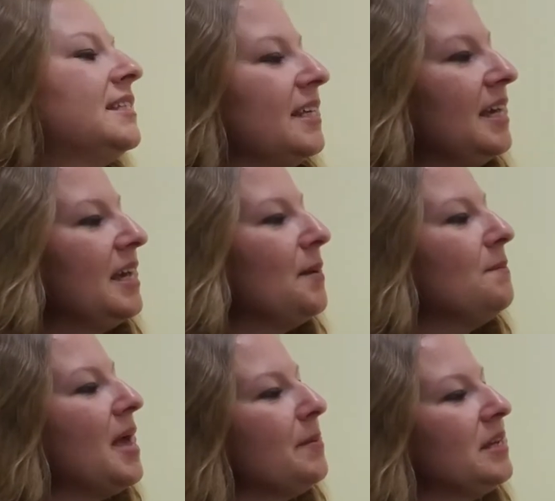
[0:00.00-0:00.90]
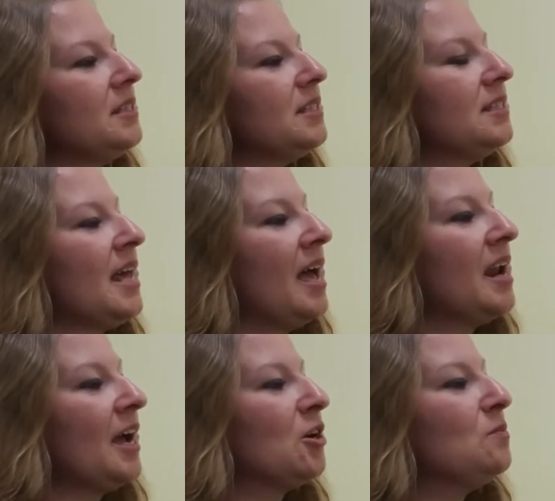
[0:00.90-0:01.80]
see, maybe instead
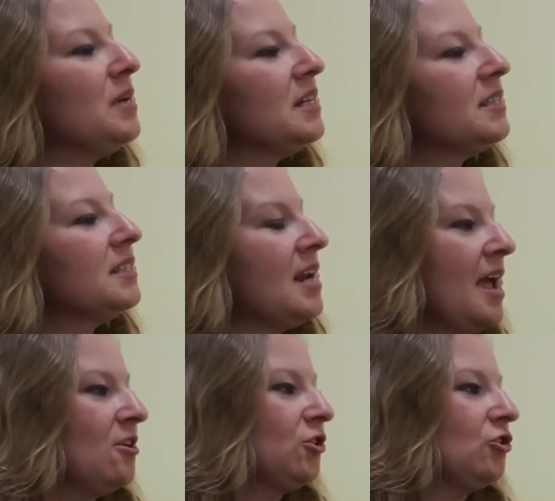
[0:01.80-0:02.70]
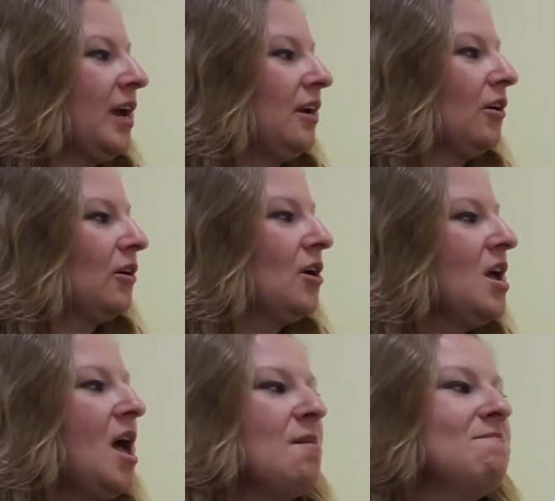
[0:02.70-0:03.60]
I could be a snail trainer.
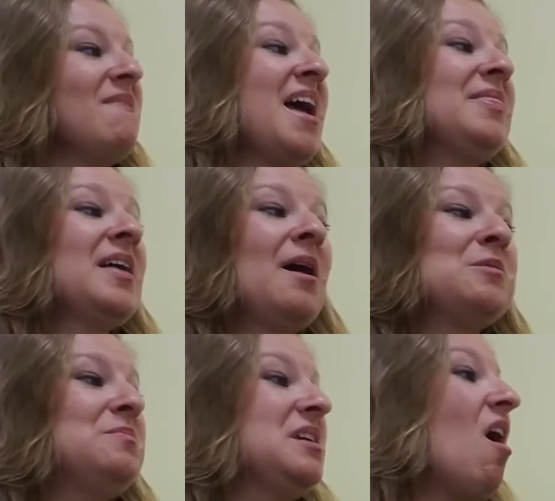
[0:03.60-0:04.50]
Man, that would be